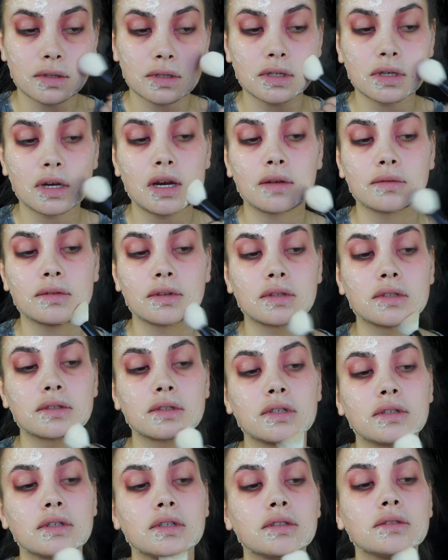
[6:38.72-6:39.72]
tap this
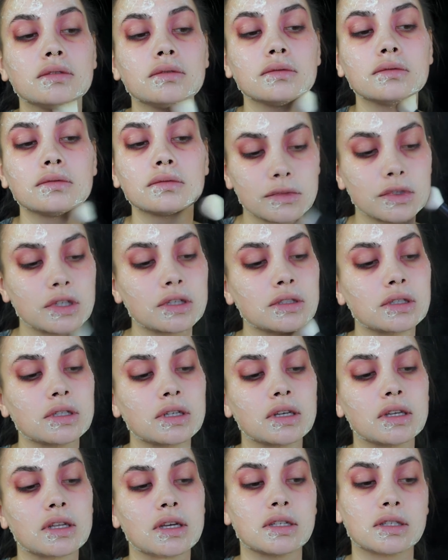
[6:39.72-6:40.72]
on. Just on the
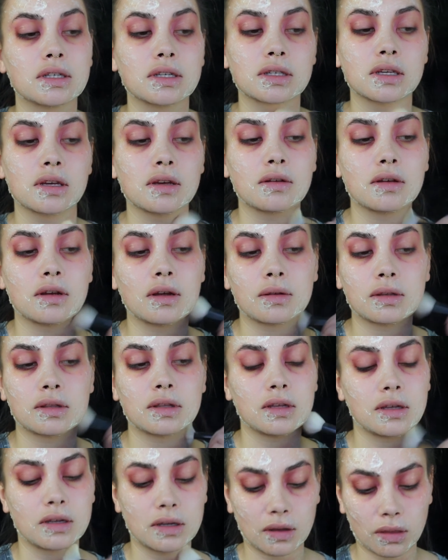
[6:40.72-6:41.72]
latex area,
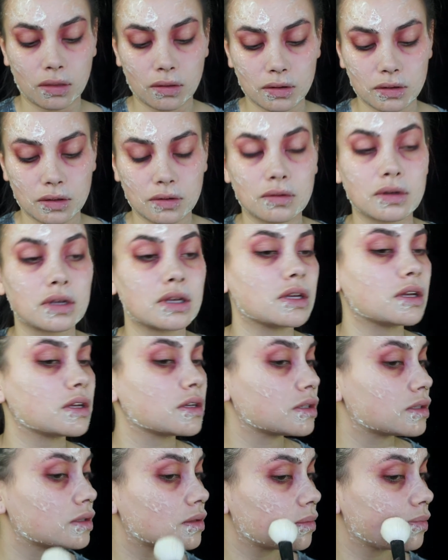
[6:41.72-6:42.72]
the 3rd degree
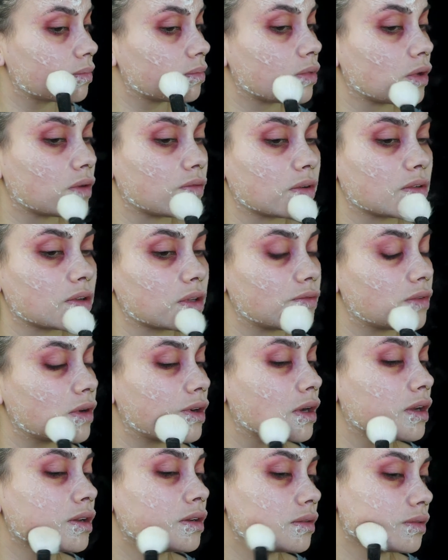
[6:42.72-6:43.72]
is perfectly
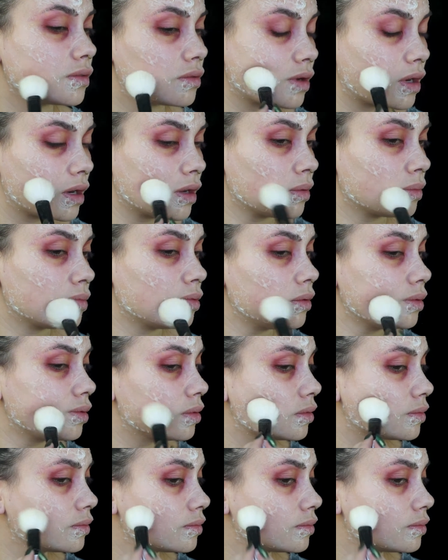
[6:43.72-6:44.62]
fine, dry. Whew.